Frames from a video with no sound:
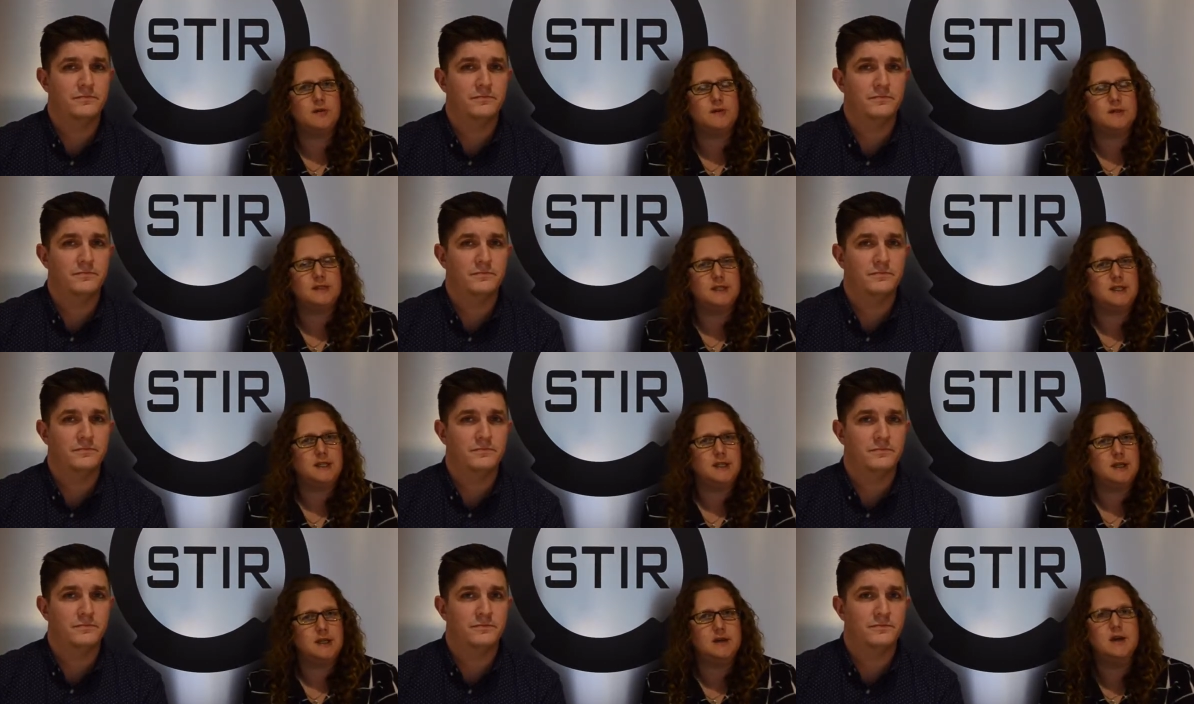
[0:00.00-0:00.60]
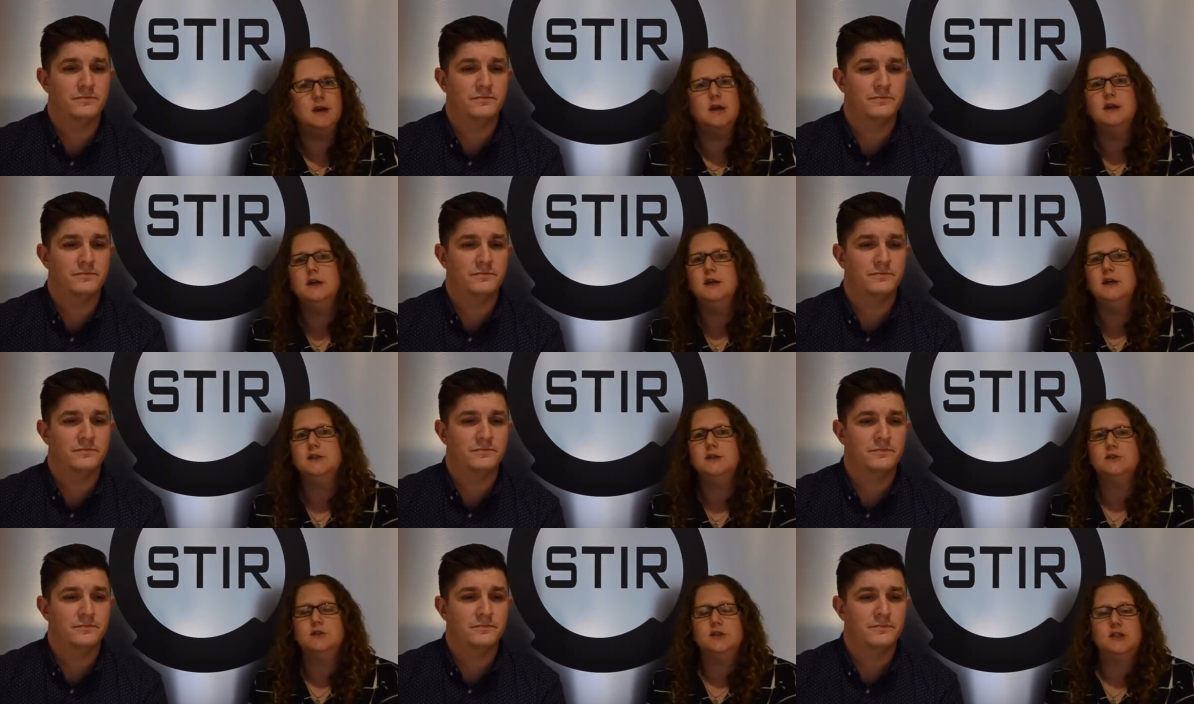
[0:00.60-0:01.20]
Speaker 1: oversee
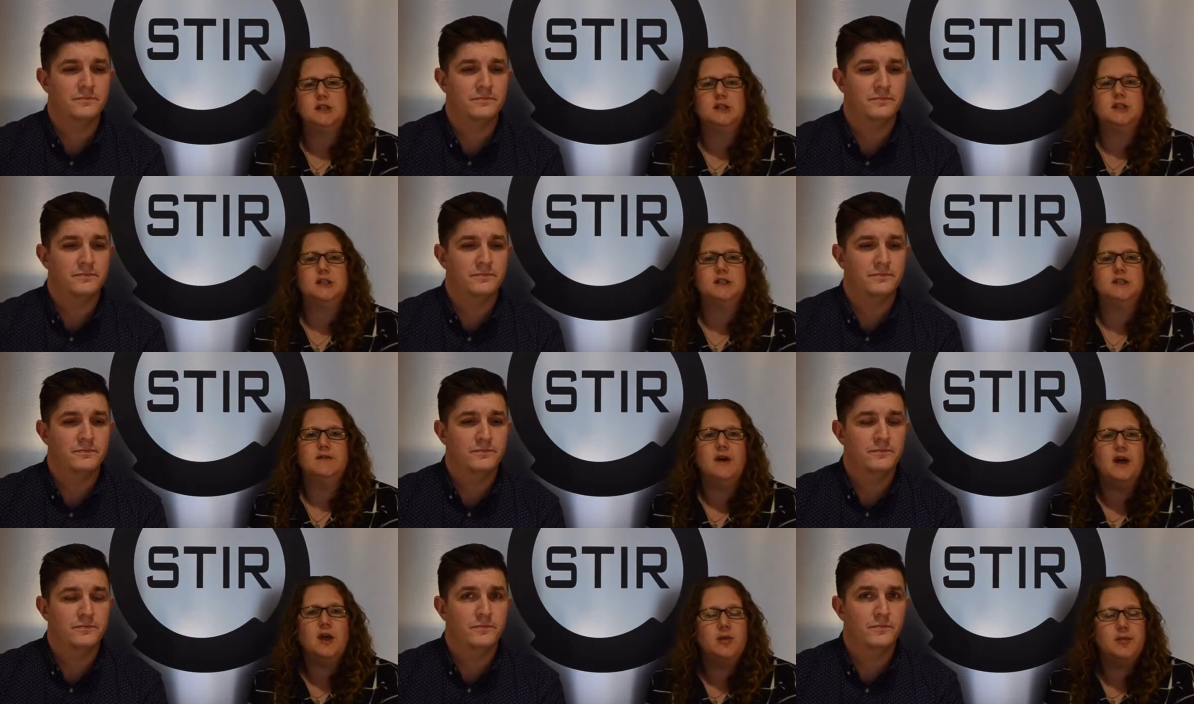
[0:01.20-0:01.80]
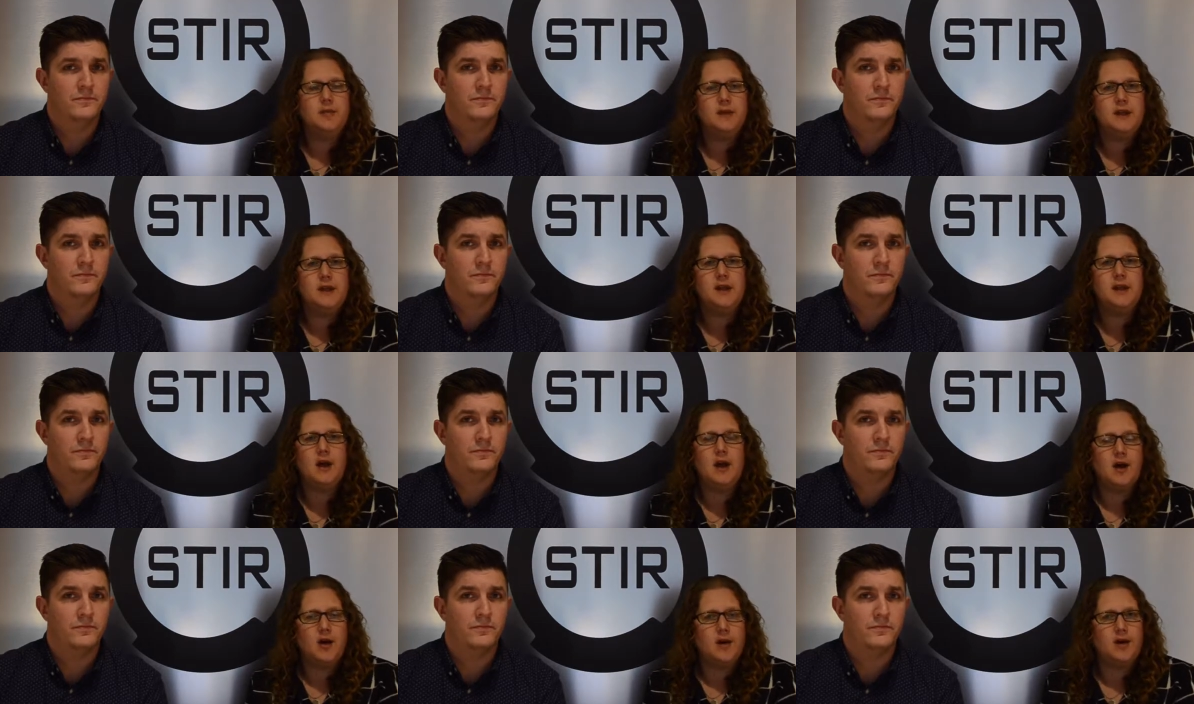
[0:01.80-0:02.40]
strategic development
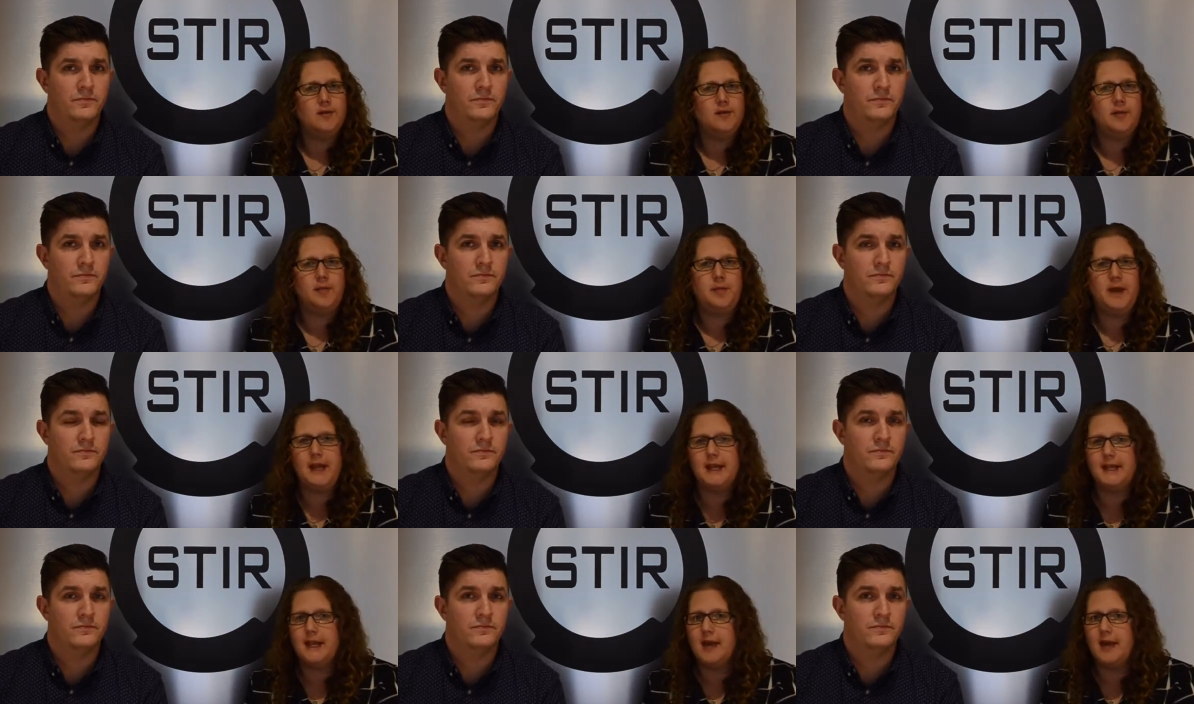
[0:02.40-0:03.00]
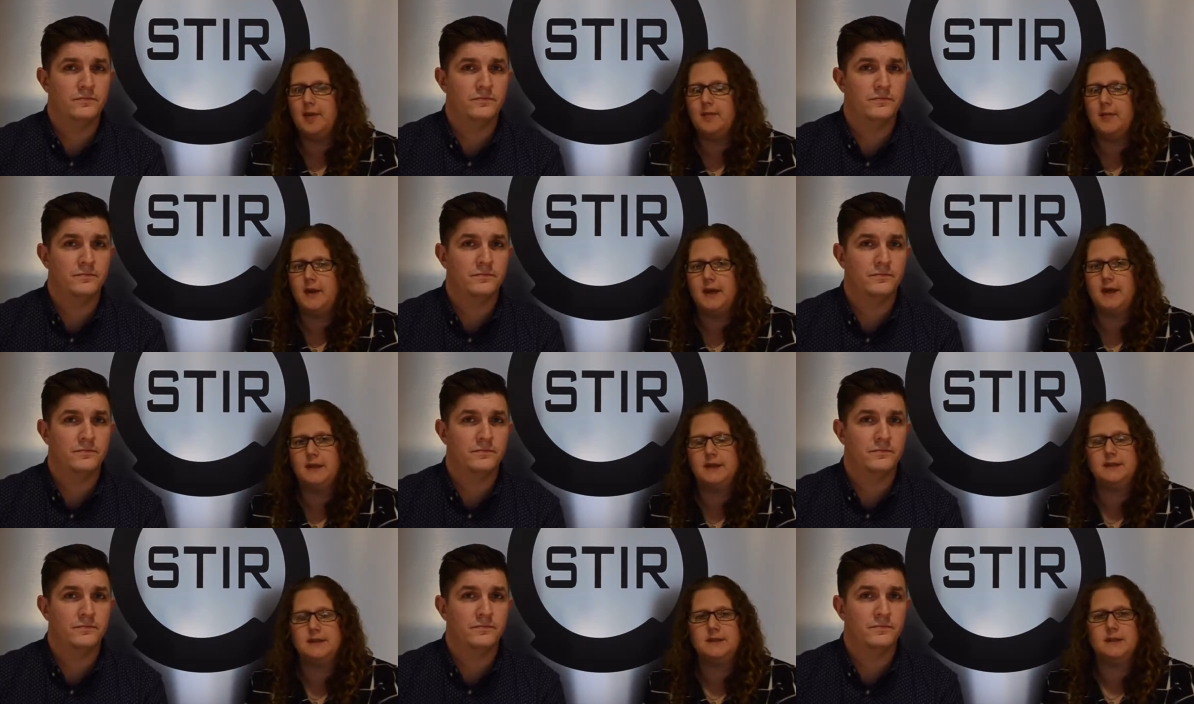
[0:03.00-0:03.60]
of paid
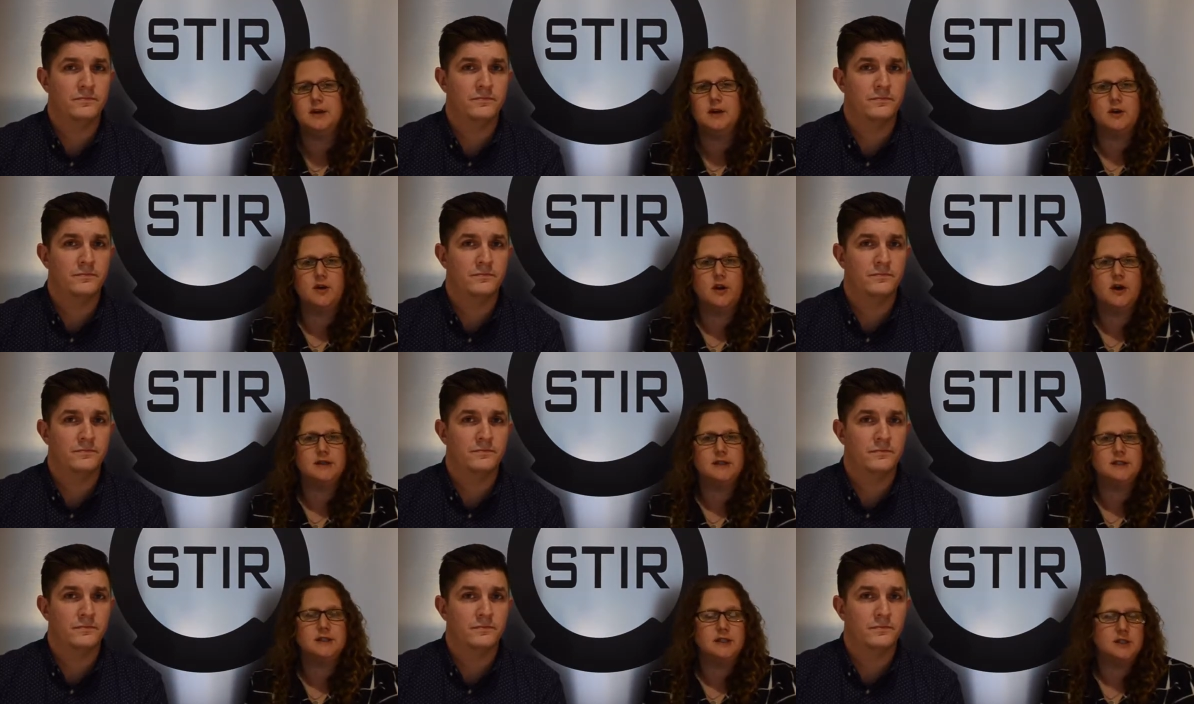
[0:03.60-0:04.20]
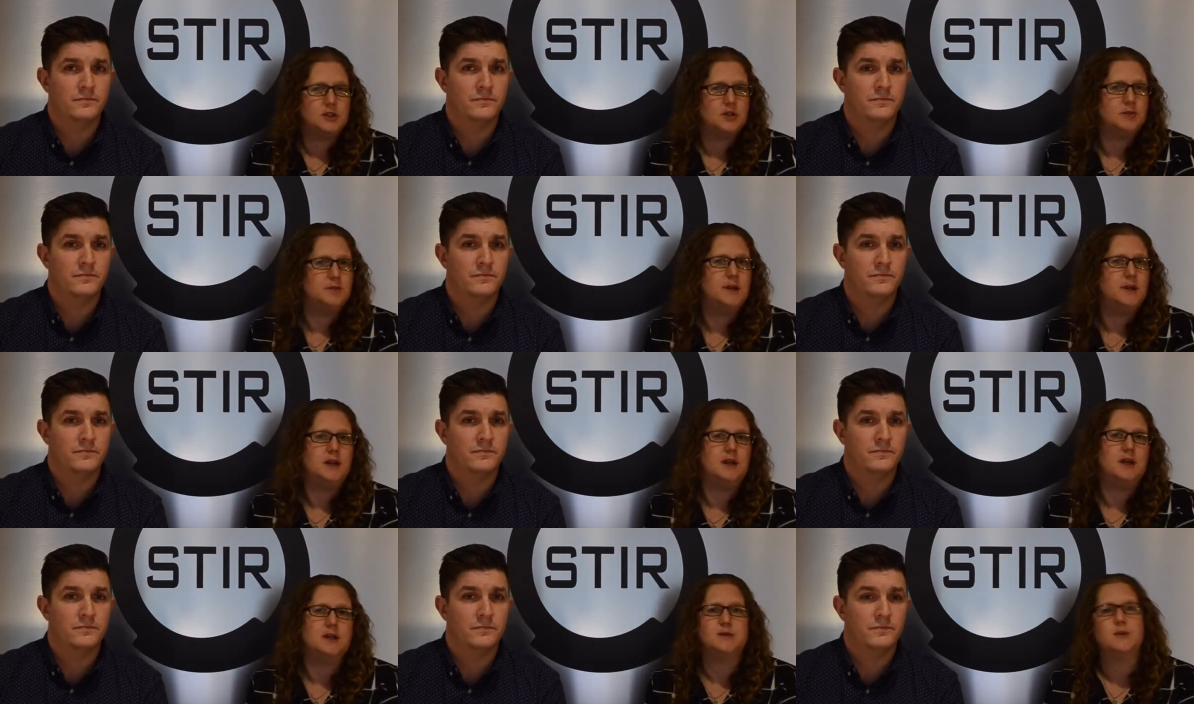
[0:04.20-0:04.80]
campaigns across digital
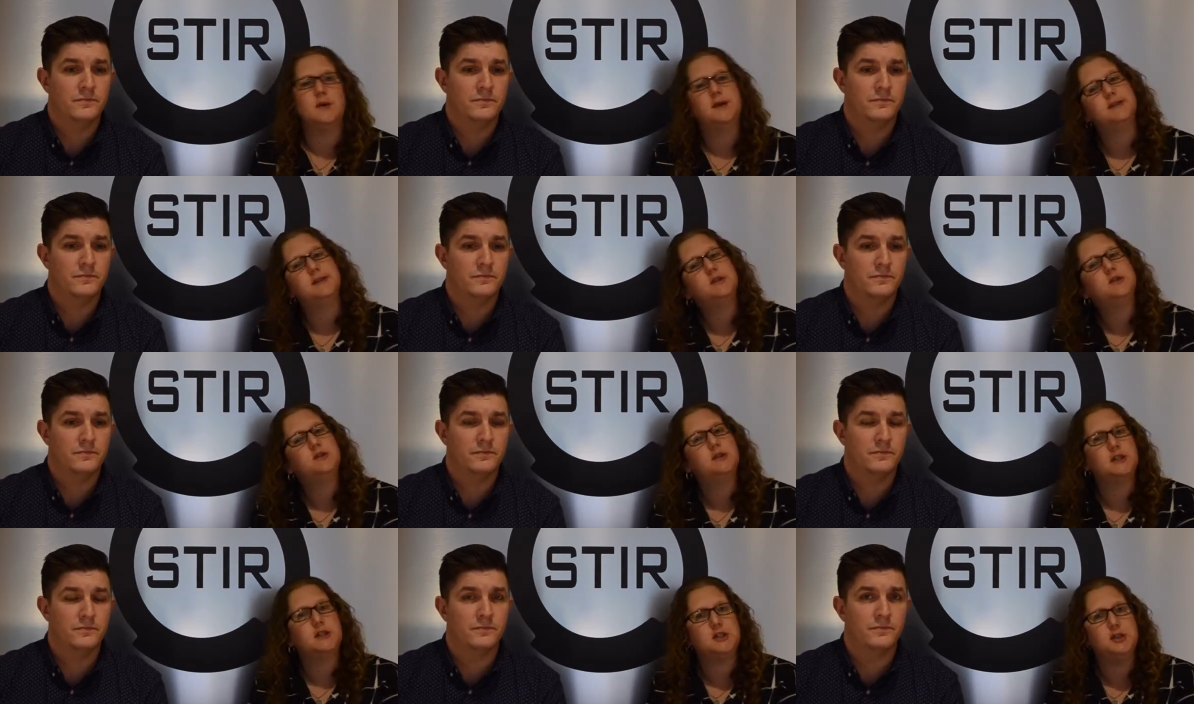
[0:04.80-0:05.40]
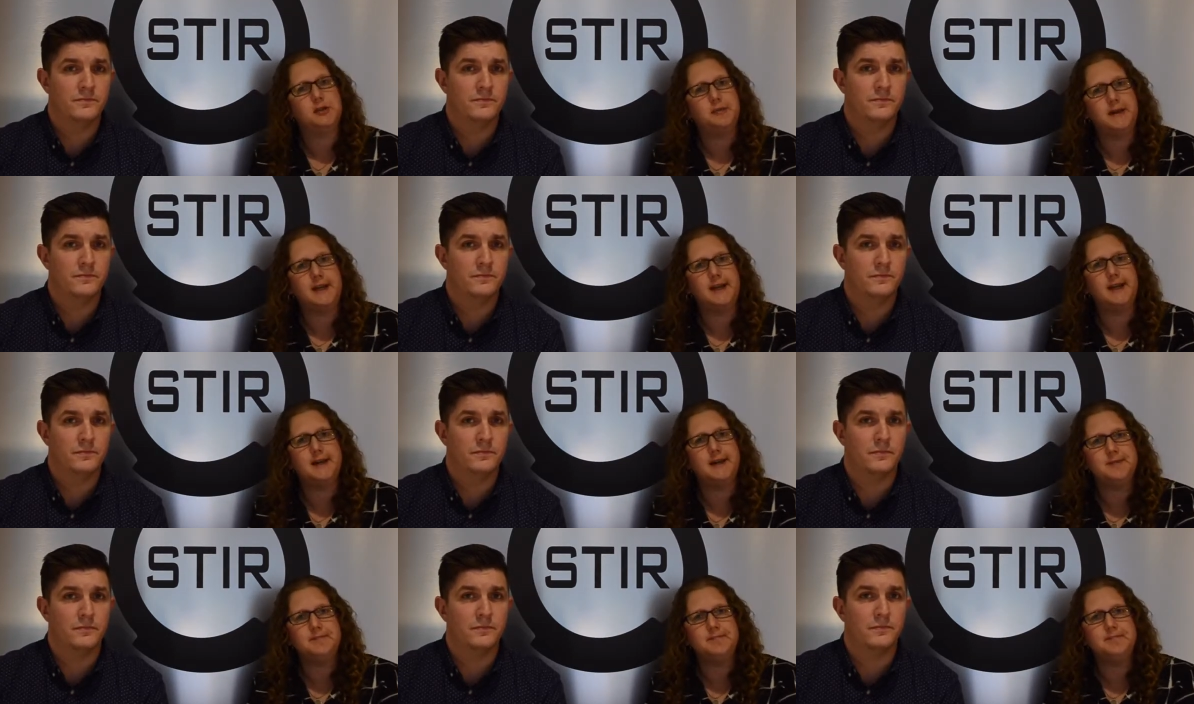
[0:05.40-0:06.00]
media as well as traditional media.
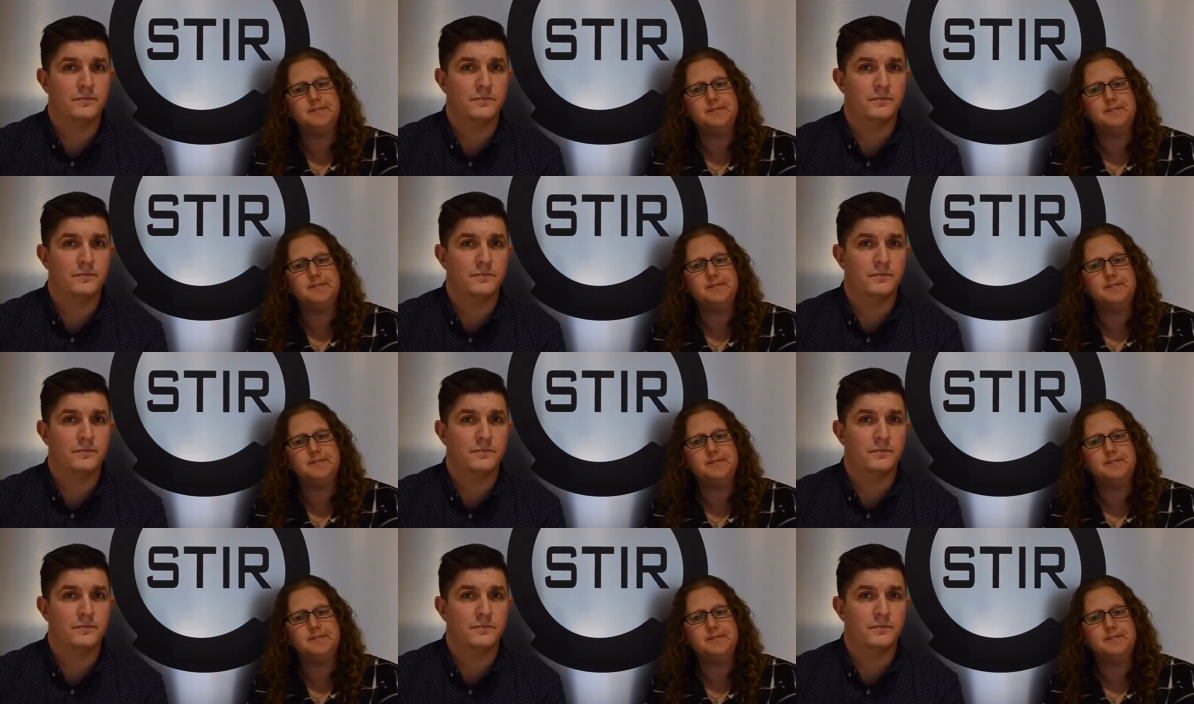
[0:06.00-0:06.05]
